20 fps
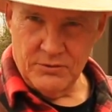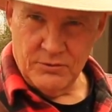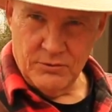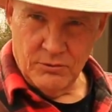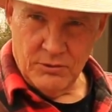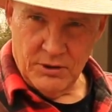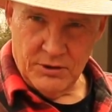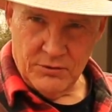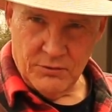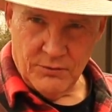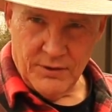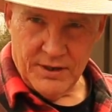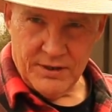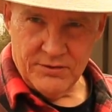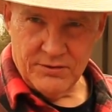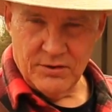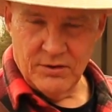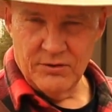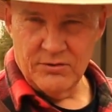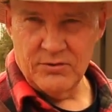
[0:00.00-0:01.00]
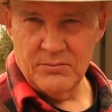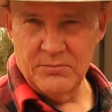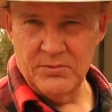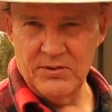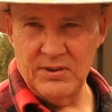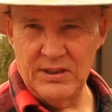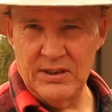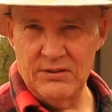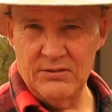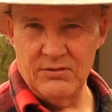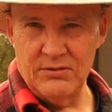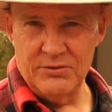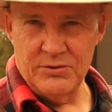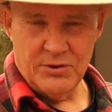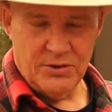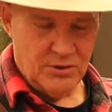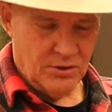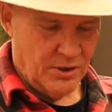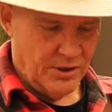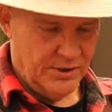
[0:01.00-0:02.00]
going to direct sow some seeds in
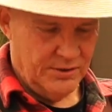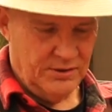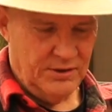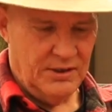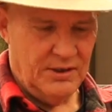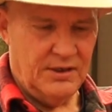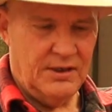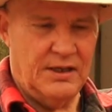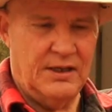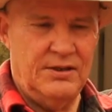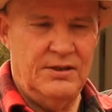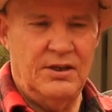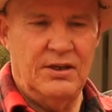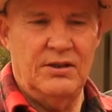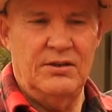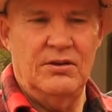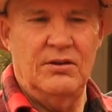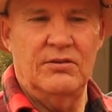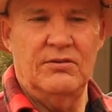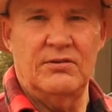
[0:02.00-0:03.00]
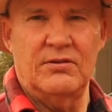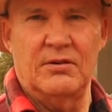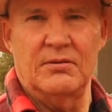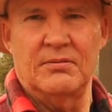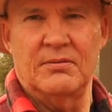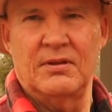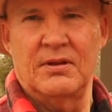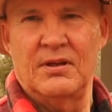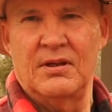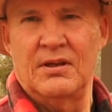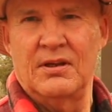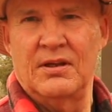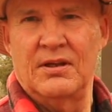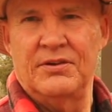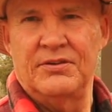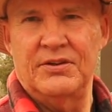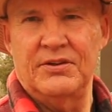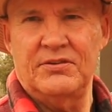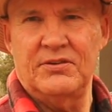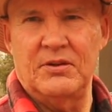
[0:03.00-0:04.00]
your garden. You know, again, you can use
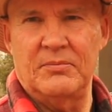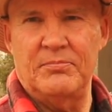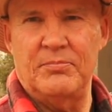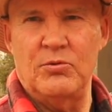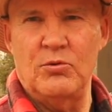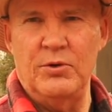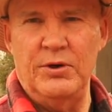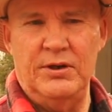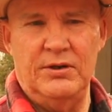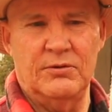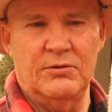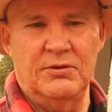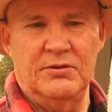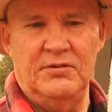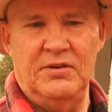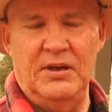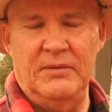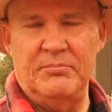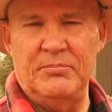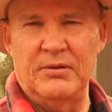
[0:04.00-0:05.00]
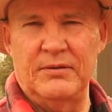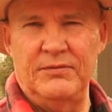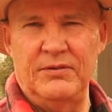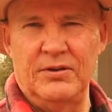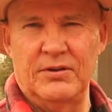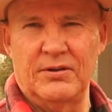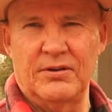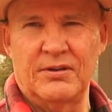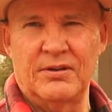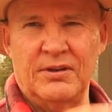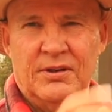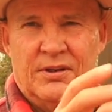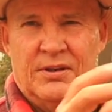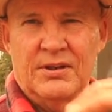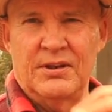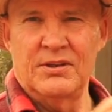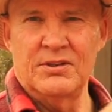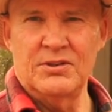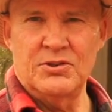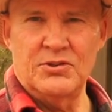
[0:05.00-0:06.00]
just the point or tip of your
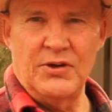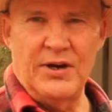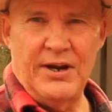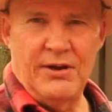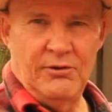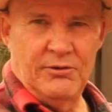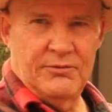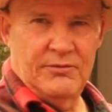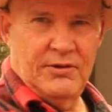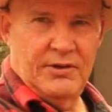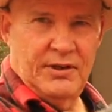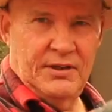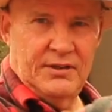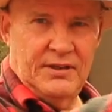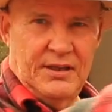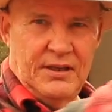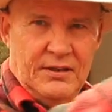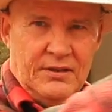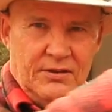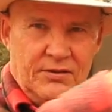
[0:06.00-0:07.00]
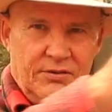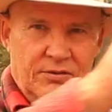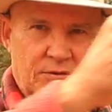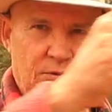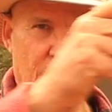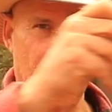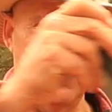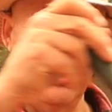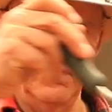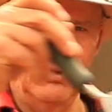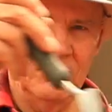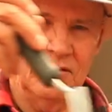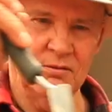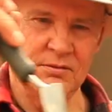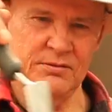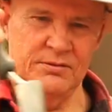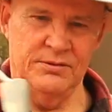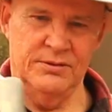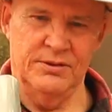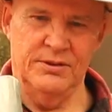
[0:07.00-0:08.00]
trowel and run it down the soil
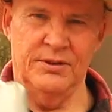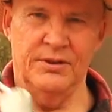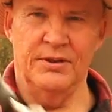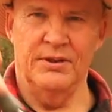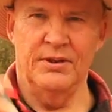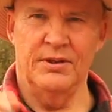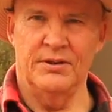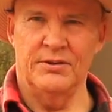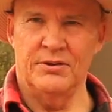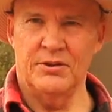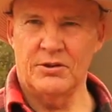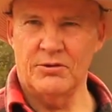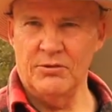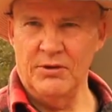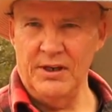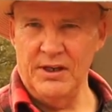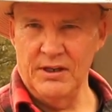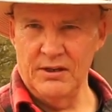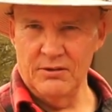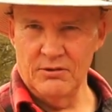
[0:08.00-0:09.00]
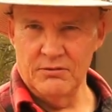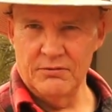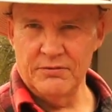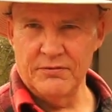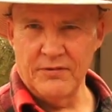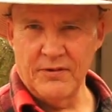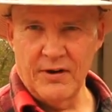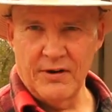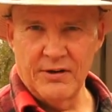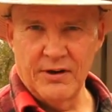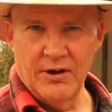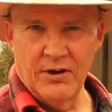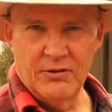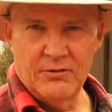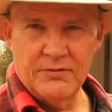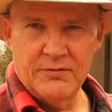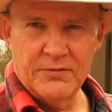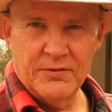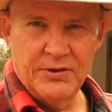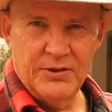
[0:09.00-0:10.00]
to create a little furrow
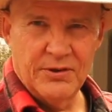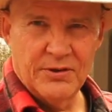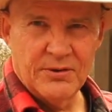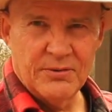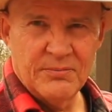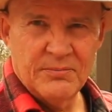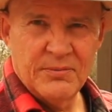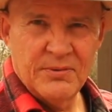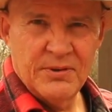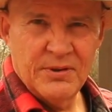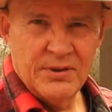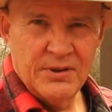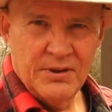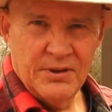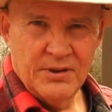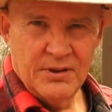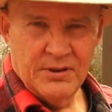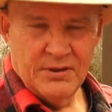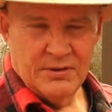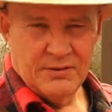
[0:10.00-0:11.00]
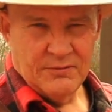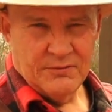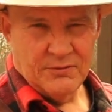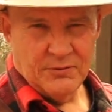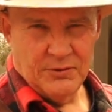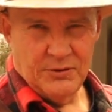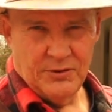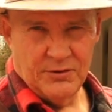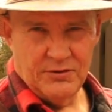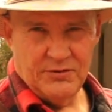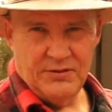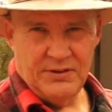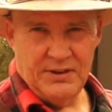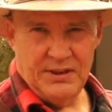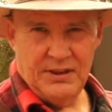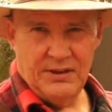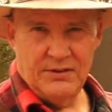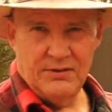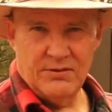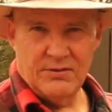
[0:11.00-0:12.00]
for your
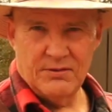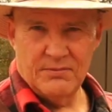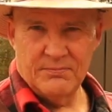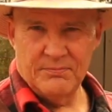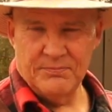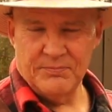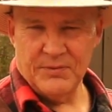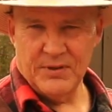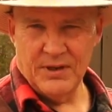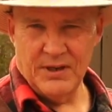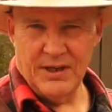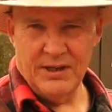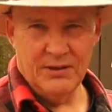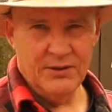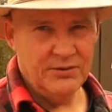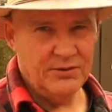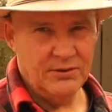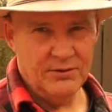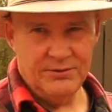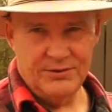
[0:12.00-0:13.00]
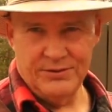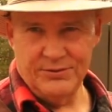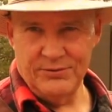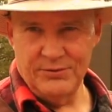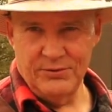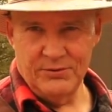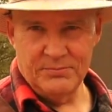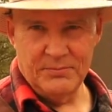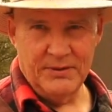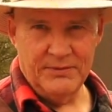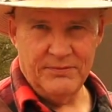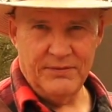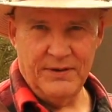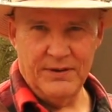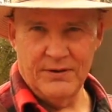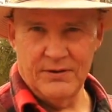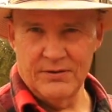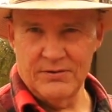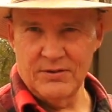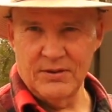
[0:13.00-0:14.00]
seeds. I also just use my
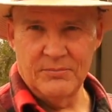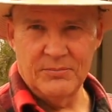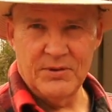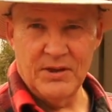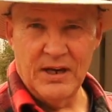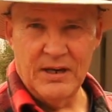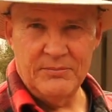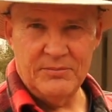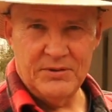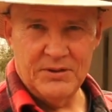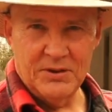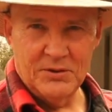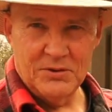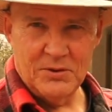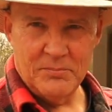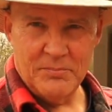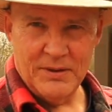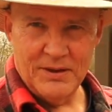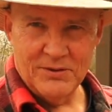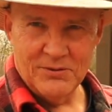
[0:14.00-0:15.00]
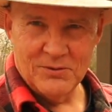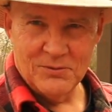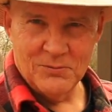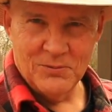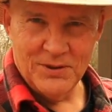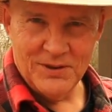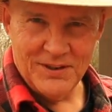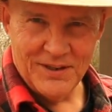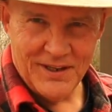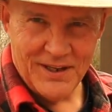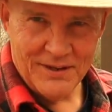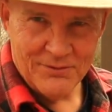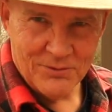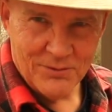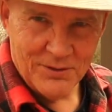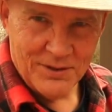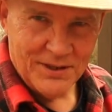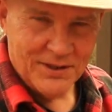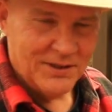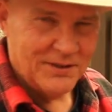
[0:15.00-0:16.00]
fingers sometimes. You know, it depends on what you have
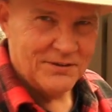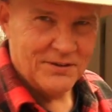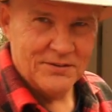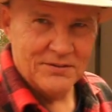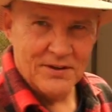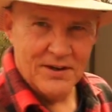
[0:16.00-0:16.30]
around at the